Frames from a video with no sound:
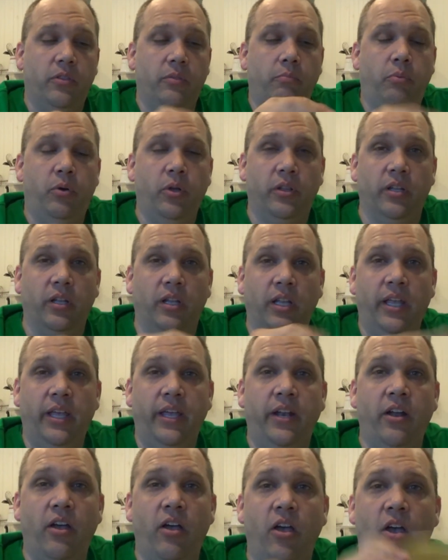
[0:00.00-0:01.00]
Put the
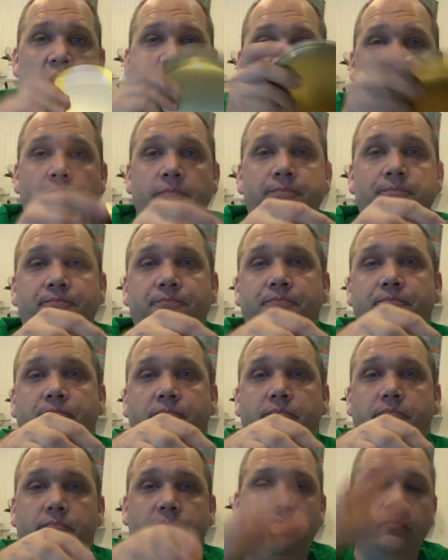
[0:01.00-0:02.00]
lid on,
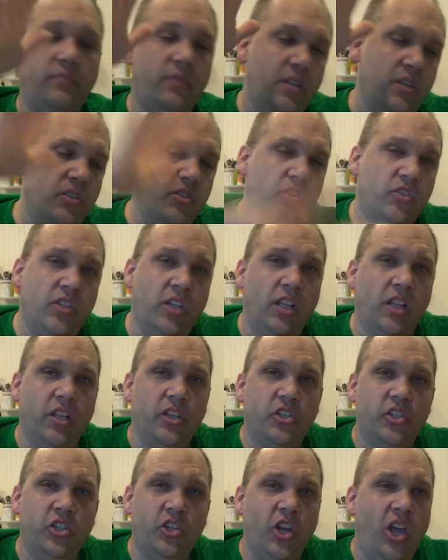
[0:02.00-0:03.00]
seal
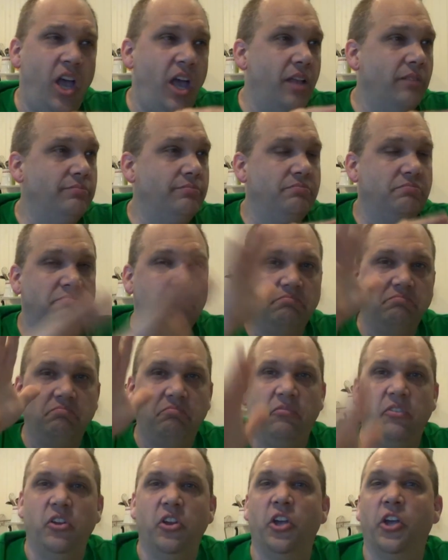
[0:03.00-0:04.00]
it shut,
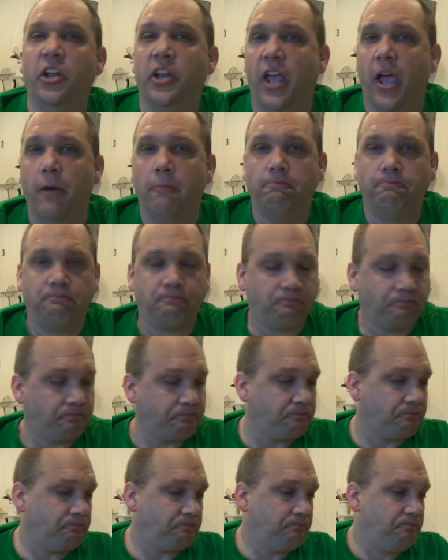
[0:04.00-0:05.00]
you're good to go.
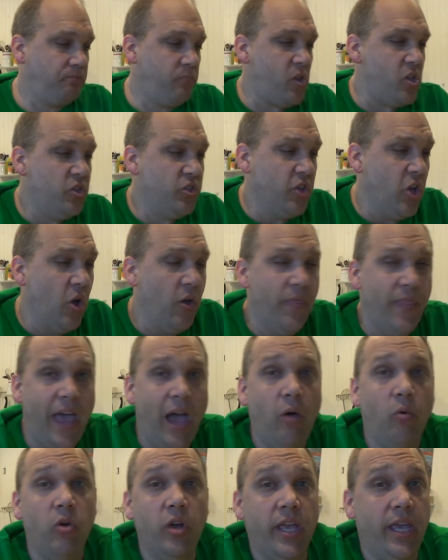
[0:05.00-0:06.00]
So, and
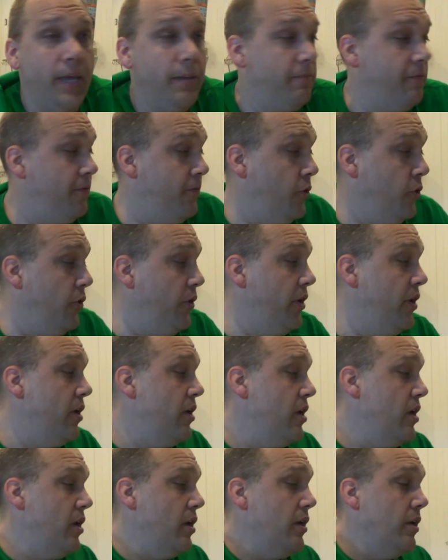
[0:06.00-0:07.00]
that will keep food
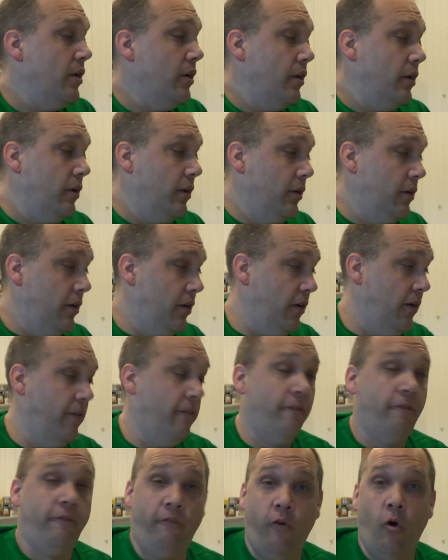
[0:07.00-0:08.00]

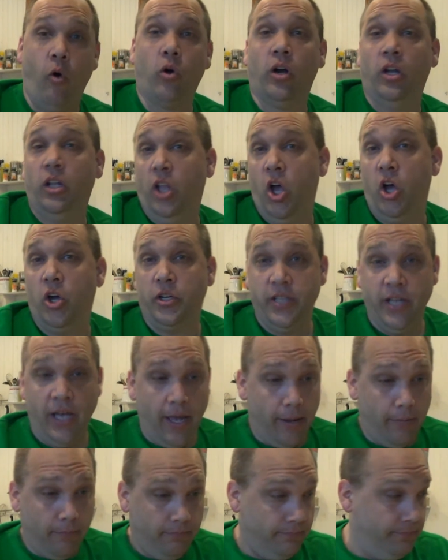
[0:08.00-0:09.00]
for a long
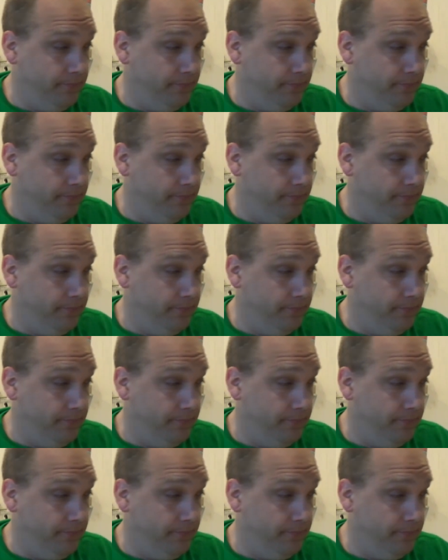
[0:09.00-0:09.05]
time.